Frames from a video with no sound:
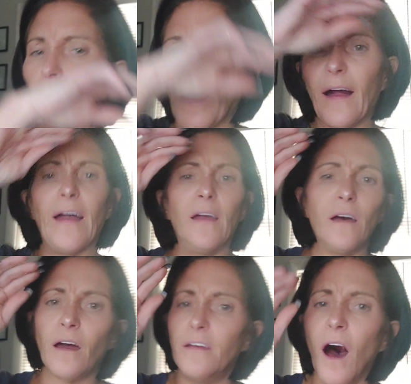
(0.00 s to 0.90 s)
Oh my,
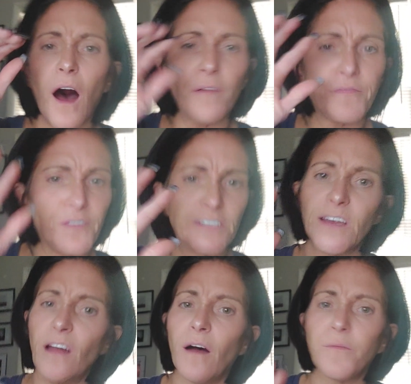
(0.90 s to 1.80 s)
enough is
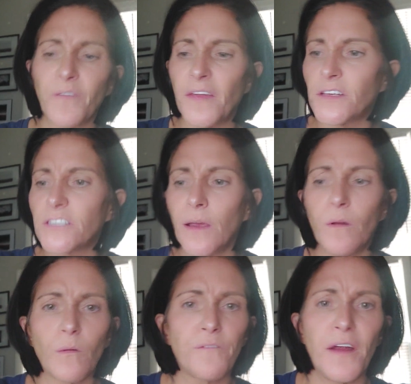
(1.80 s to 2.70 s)
enough. I've had the
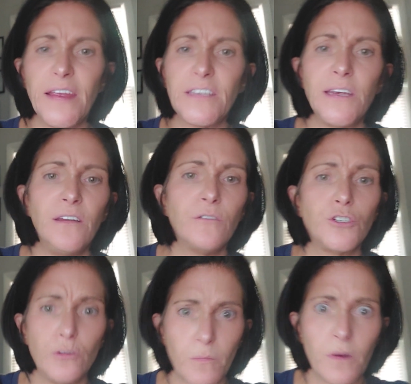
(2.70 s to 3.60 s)
same number for 18
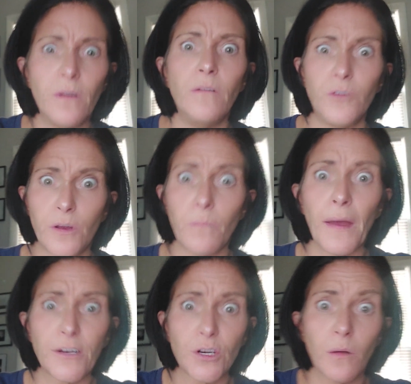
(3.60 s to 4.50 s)
years. You can
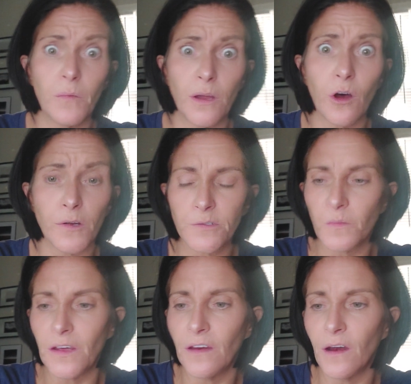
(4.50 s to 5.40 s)
imagine how many calls
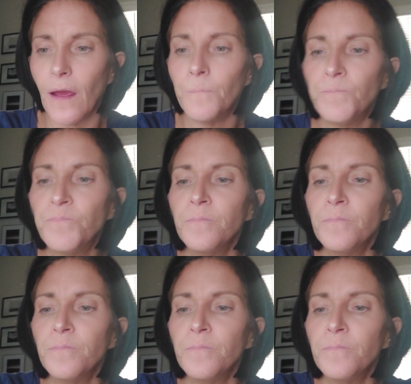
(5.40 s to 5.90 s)
I'm getting a day.